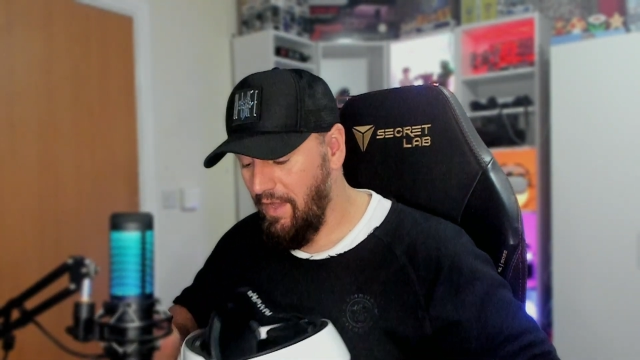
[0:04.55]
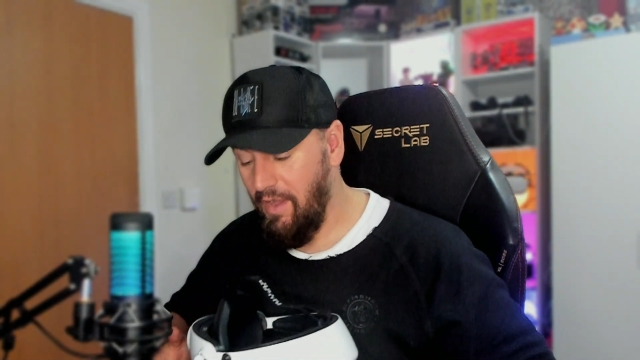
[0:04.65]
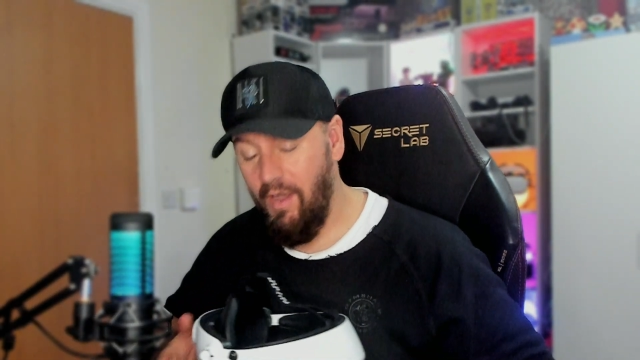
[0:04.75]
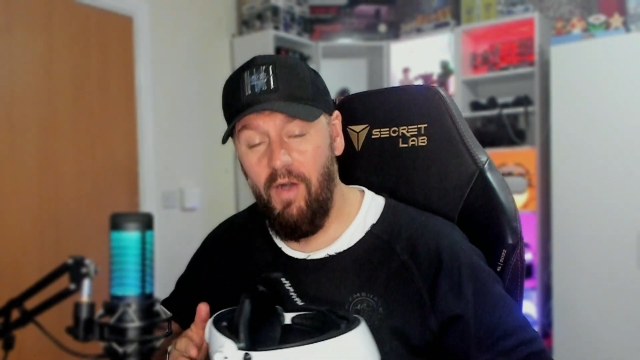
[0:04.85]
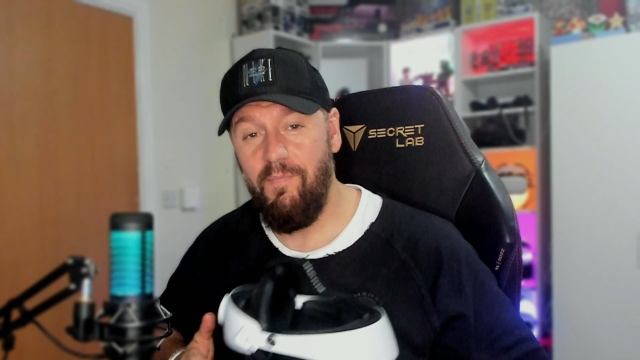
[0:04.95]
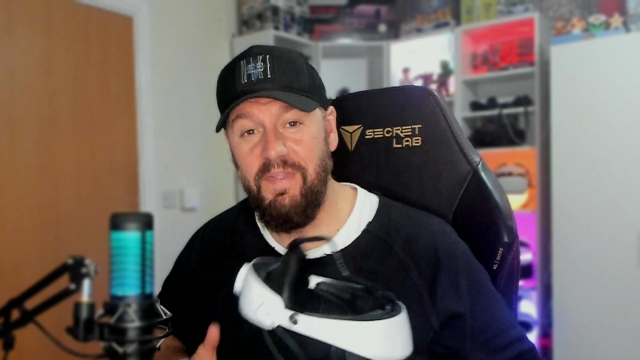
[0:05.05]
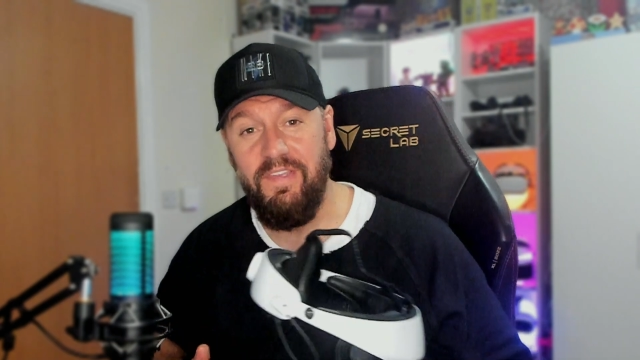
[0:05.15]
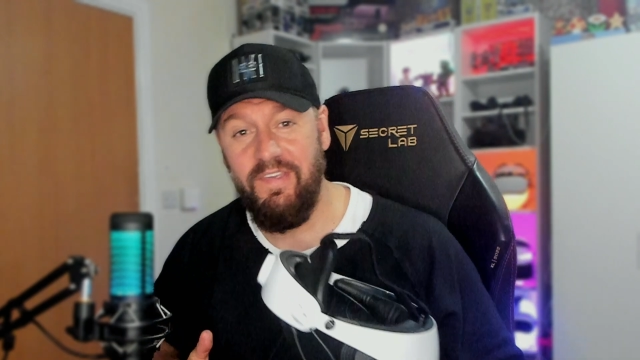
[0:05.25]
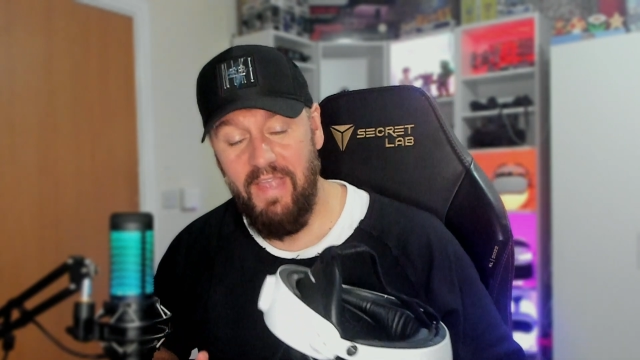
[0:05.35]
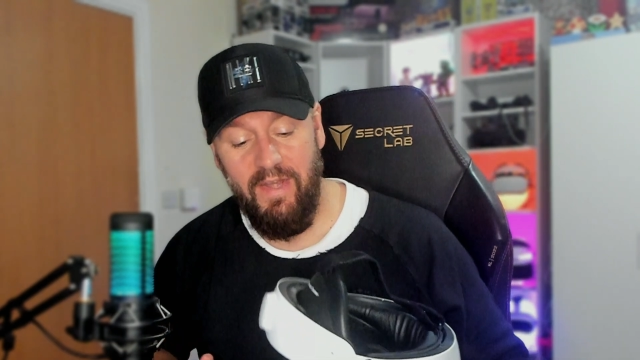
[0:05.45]
I've been
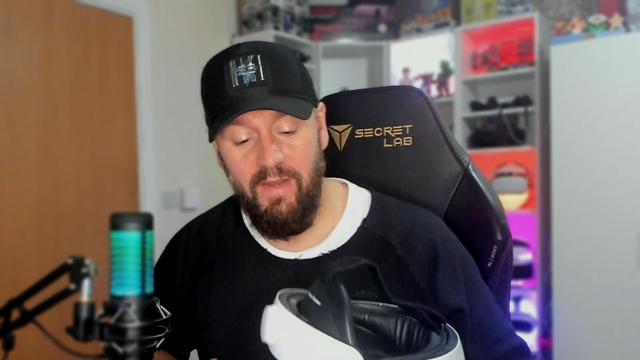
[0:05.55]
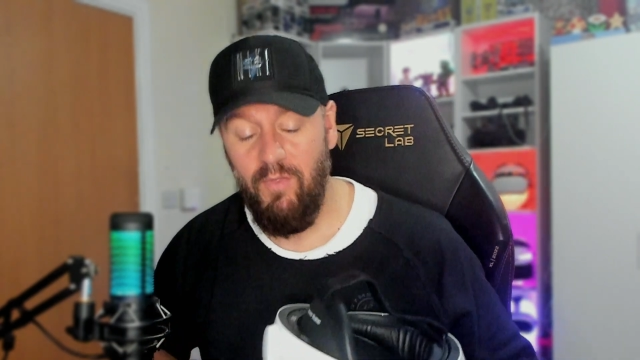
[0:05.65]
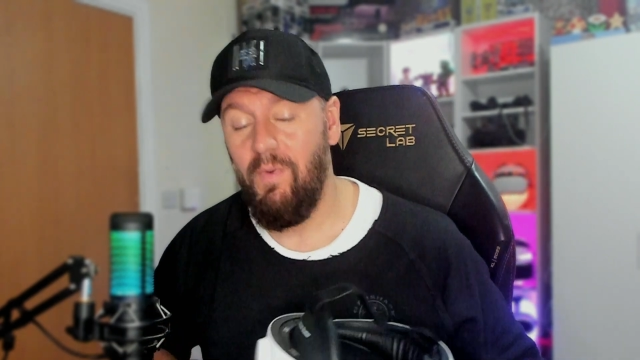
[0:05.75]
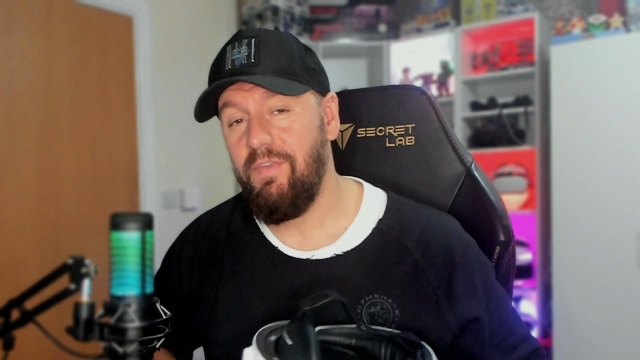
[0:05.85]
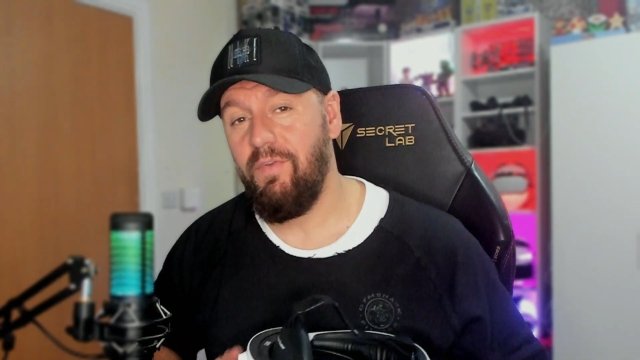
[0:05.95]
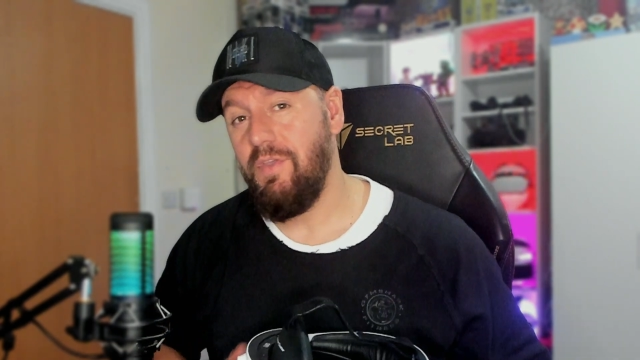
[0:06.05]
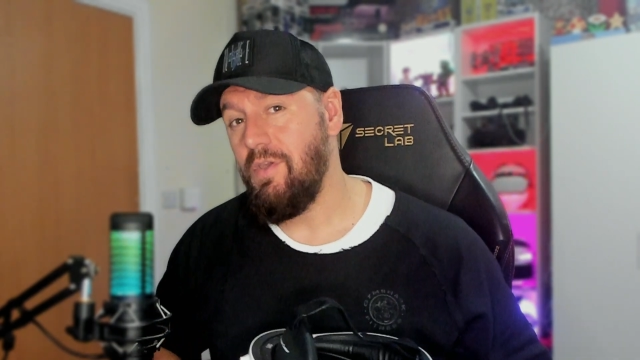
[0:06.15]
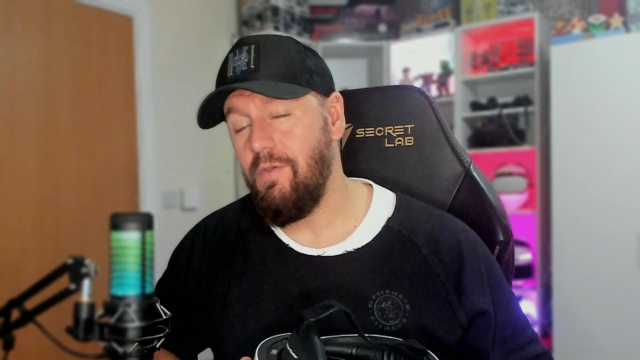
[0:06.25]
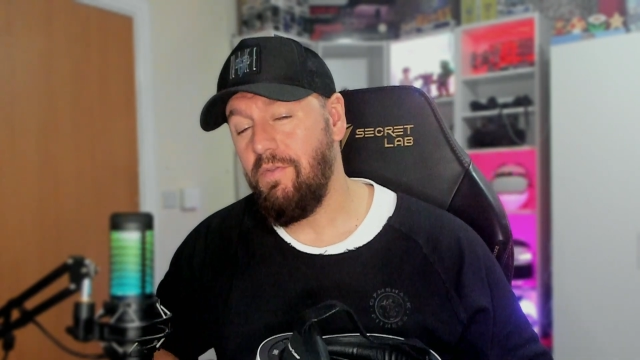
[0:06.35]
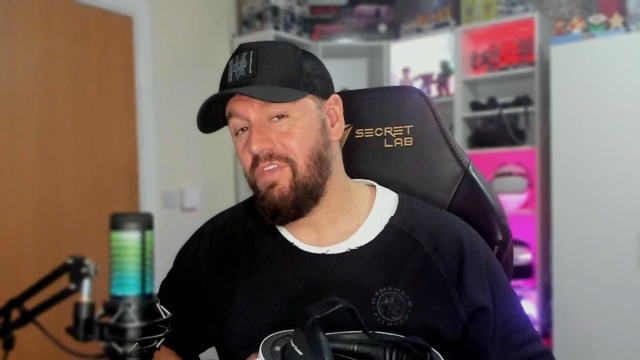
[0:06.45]
sent and the ones I
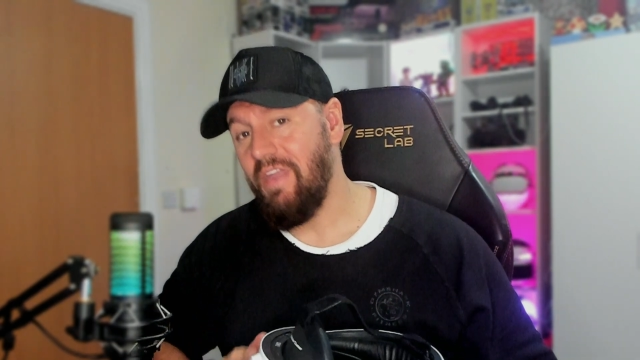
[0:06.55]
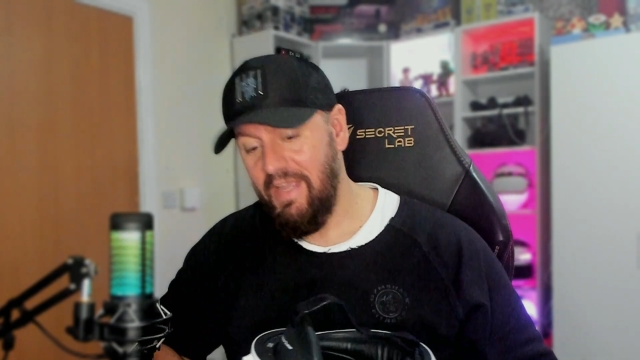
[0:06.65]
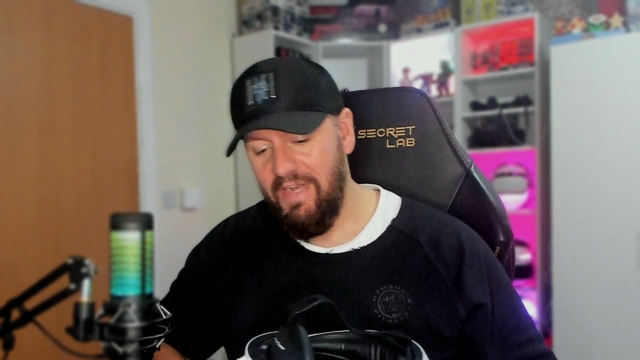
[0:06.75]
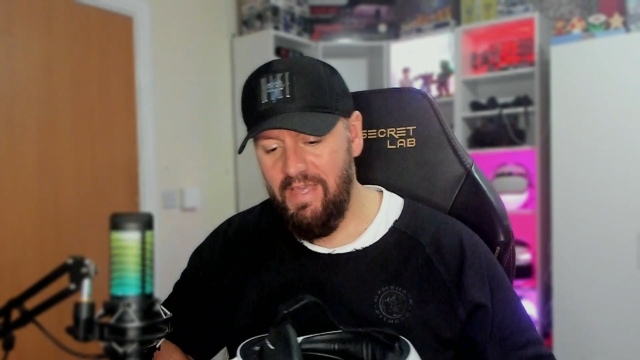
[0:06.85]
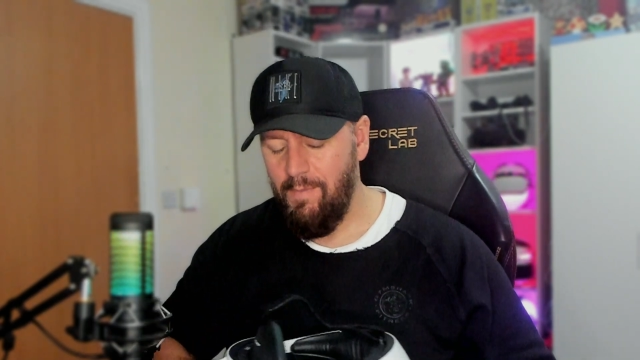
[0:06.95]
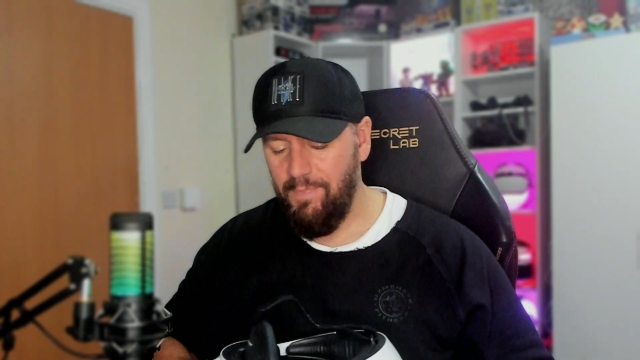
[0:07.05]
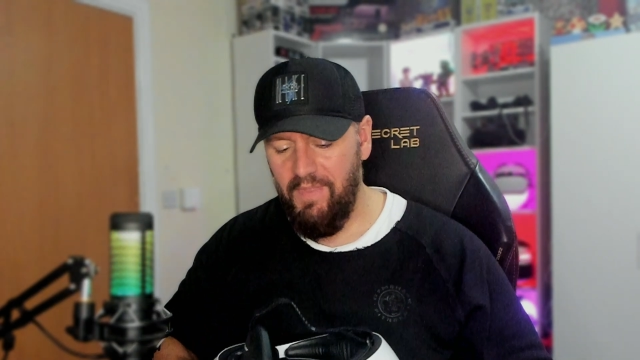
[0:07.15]
use daily.